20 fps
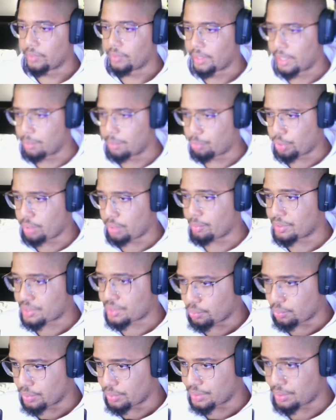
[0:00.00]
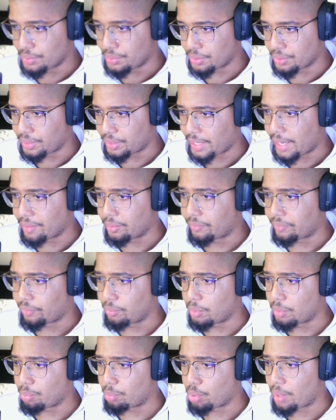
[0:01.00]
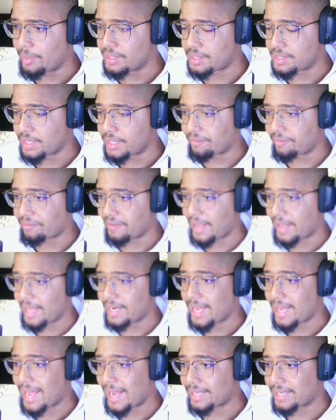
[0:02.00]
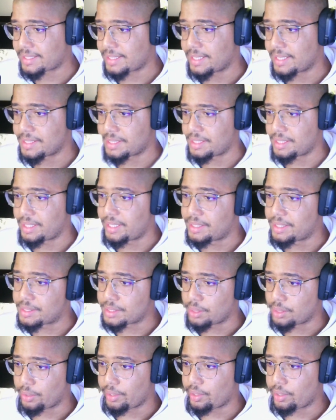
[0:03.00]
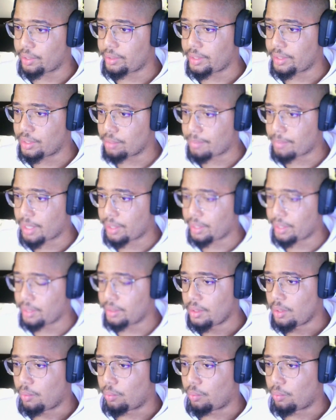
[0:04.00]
And pretty much the results are gathered from the premise that fat acts as an insulator in the body,